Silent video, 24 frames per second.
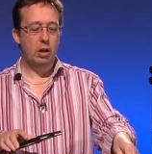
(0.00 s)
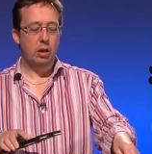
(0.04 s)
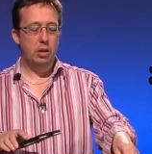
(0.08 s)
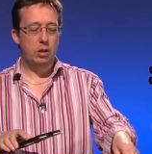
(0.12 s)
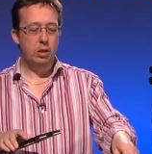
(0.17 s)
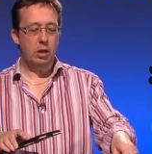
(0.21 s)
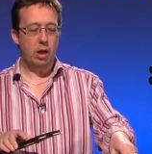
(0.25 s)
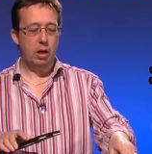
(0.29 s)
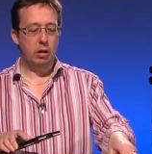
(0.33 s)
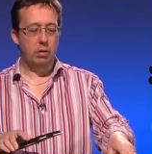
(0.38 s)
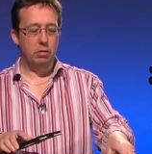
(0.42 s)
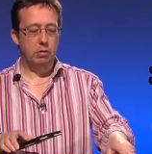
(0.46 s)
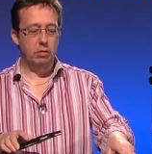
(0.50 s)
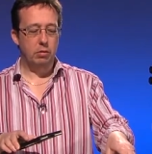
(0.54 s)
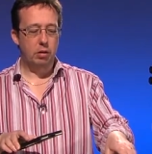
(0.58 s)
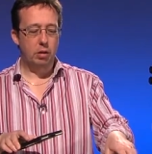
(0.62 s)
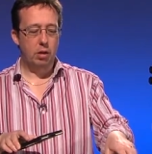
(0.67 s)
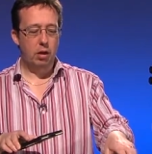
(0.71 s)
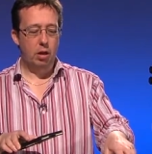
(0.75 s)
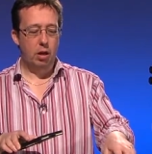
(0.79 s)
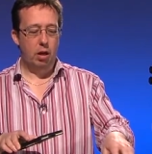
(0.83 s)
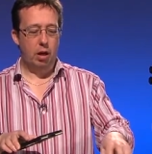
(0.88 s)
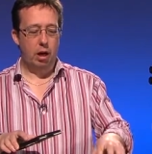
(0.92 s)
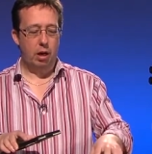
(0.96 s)
So
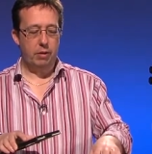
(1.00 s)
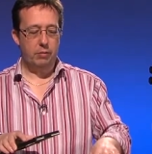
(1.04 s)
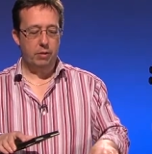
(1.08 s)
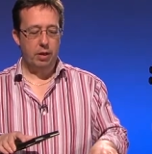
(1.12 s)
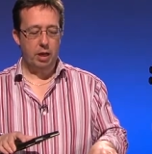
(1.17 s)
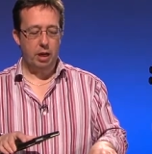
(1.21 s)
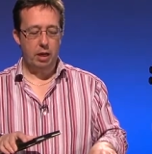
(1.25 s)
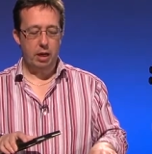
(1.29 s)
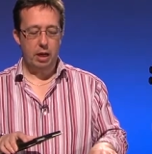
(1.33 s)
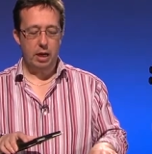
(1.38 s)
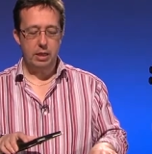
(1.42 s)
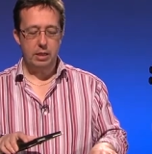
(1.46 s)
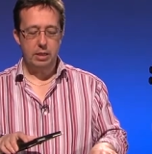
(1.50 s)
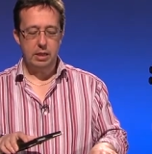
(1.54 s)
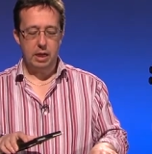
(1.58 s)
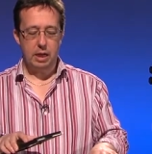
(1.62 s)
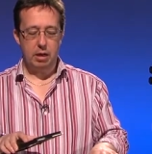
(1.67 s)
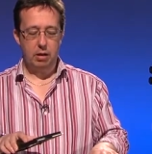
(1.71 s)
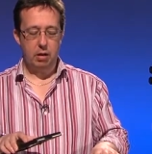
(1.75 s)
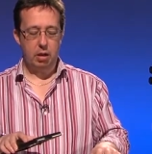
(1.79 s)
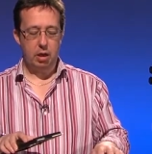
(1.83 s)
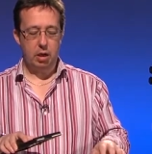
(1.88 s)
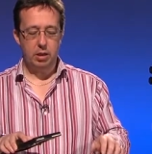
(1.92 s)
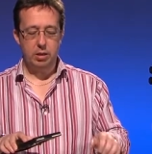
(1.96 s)
I'll have that laid
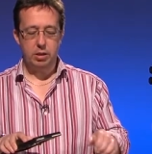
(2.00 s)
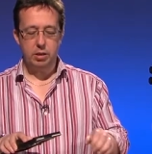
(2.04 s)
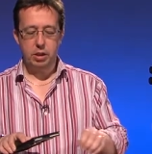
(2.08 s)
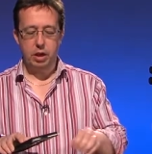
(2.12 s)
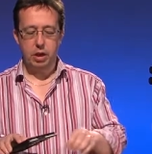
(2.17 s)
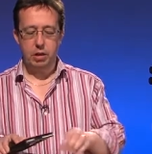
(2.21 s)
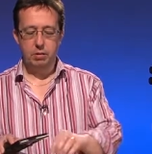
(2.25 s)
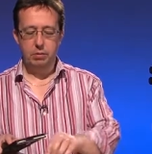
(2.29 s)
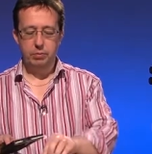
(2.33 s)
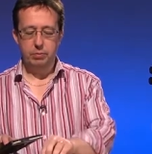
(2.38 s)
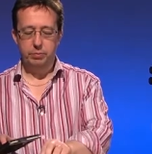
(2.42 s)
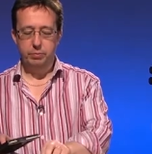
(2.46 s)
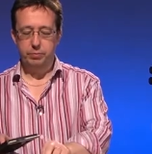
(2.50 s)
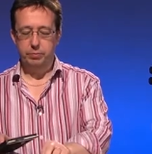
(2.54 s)
down like so.